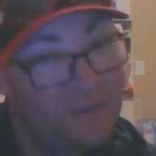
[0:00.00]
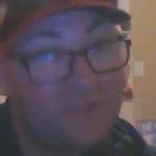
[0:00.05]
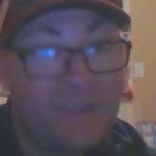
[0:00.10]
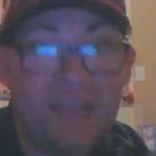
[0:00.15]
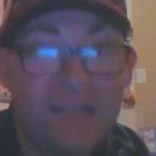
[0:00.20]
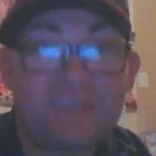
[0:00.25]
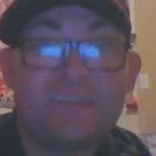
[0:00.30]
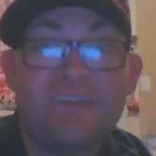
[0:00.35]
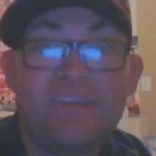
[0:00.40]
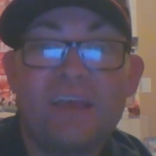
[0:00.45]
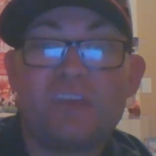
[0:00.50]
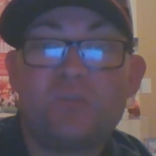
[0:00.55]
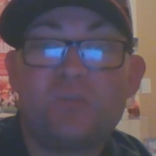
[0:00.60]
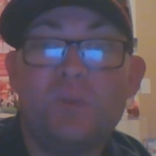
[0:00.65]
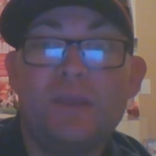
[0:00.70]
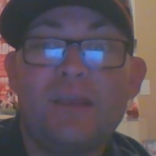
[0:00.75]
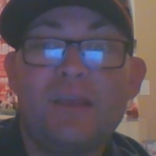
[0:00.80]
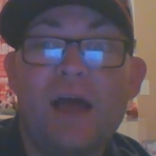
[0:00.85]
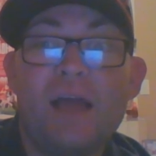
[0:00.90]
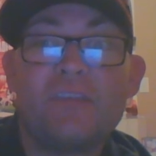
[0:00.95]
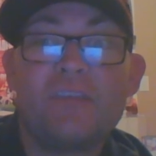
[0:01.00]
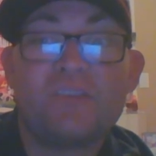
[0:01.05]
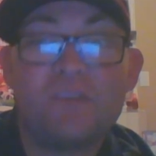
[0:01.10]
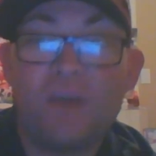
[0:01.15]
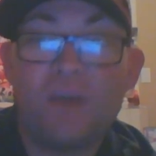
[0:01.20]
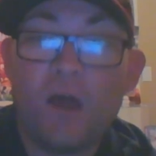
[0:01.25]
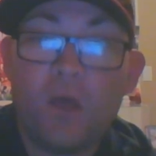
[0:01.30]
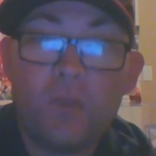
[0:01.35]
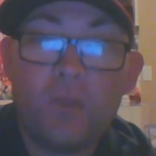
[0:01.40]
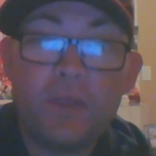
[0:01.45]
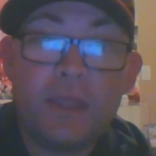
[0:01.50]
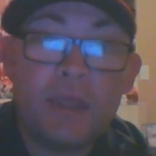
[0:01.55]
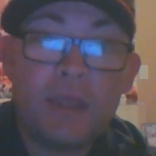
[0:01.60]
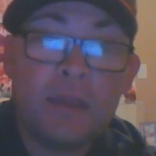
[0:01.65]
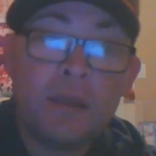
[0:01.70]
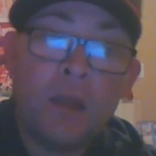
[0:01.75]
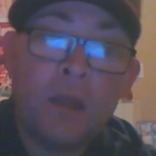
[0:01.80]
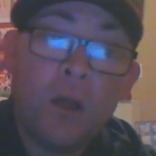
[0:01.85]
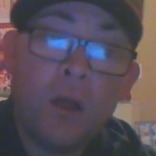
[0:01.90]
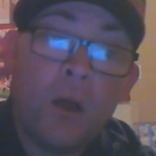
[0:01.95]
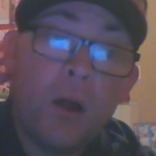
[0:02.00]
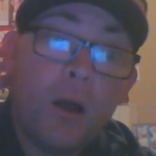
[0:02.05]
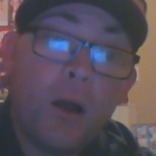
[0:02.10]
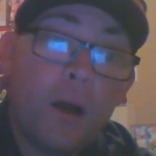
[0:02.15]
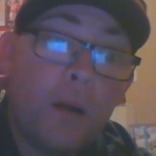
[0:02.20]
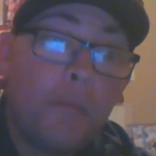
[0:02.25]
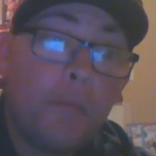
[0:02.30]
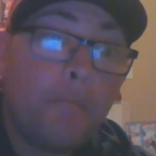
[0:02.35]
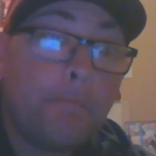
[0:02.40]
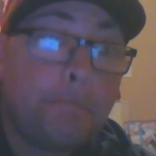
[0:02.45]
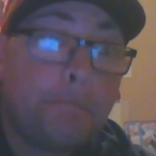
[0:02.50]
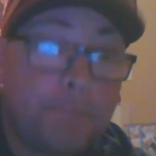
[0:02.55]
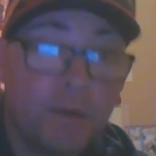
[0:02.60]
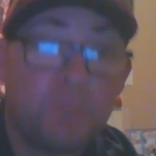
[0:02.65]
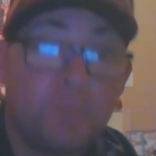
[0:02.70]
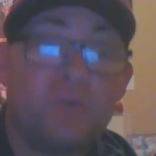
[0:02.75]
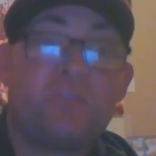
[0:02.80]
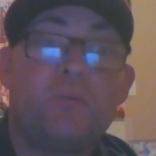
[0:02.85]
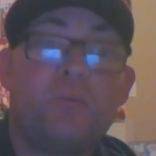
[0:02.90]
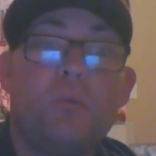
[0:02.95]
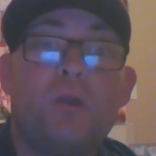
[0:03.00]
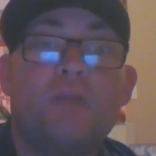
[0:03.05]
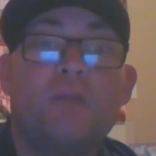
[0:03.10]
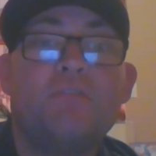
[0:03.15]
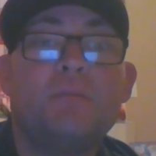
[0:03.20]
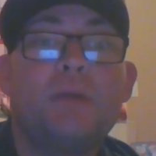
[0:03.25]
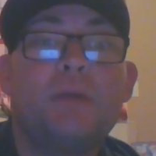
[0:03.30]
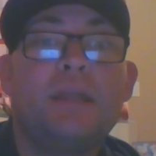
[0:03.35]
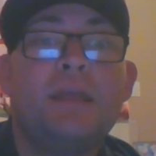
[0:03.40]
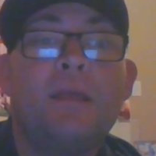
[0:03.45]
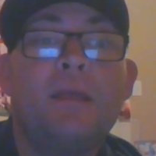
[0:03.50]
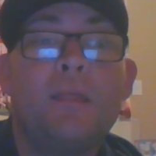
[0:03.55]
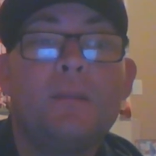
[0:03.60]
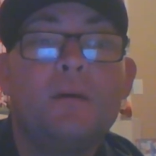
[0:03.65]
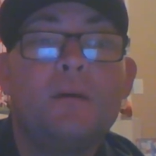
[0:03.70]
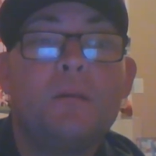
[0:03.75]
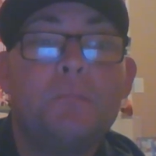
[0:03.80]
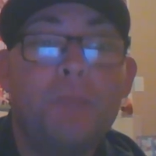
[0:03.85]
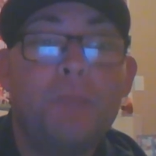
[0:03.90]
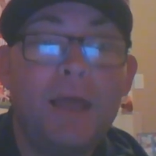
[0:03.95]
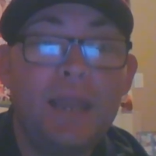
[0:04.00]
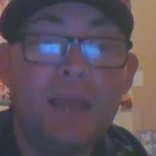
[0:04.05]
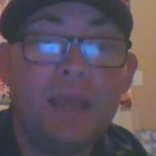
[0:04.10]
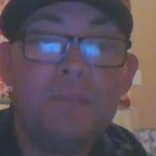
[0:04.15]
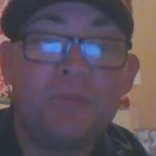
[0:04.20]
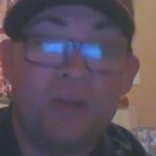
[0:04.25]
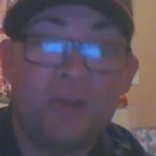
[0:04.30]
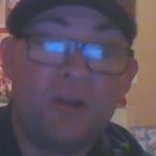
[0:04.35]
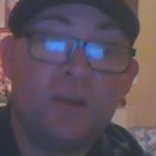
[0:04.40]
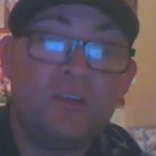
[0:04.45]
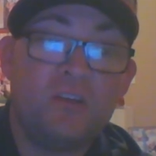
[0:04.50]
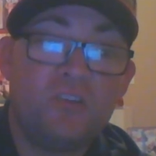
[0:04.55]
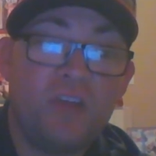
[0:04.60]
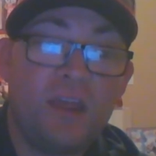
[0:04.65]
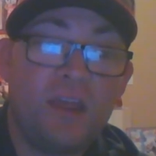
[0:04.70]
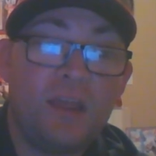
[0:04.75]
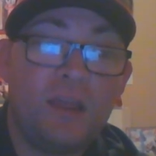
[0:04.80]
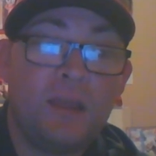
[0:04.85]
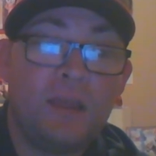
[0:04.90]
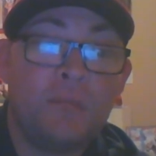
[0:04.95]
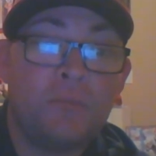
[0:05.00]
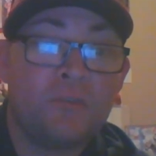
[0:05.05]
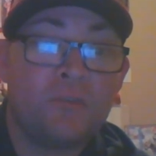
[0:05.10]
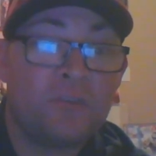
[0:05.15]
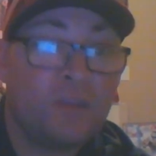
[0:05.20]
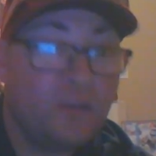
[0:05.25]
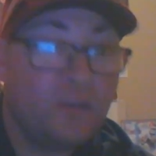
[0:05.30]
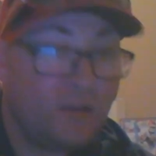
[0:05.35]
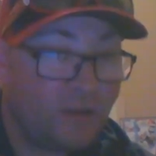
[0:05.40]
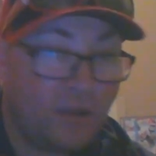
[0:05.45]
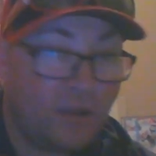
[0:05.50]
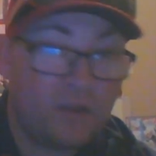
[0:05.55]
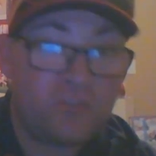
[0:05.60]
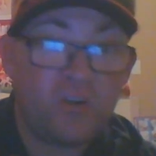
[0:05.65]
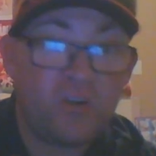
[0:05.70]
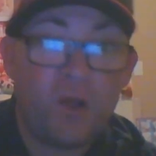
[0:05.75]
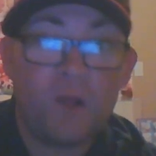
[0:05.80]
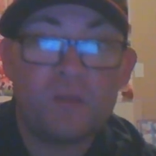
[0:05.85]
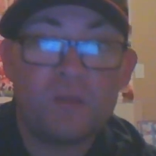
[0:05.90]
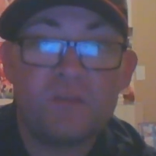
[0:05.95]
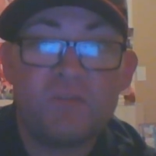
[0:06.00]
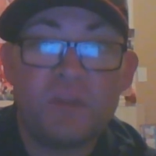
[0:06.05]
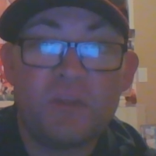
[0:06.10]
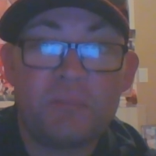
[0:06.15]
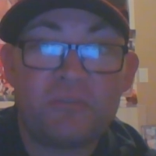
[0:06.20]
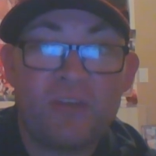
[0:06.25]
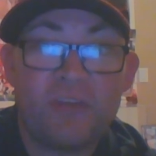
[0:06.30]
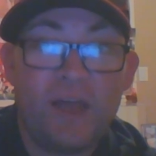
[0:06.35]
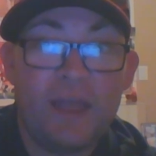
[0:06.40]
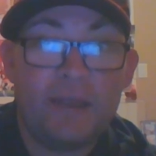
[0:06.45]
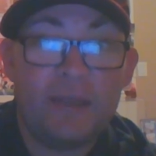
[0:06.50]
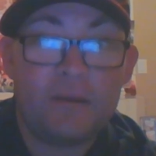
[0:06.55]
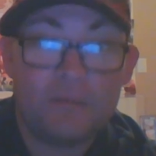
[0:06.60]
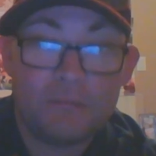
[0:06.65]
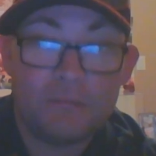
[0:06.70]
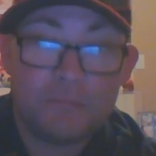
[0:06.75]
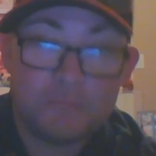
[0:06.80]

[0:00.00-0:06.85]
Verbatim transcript: That's next week, guys. Till then, Boomer Sooner, everybody. My name's Harry James. Catch y'all on the flip side.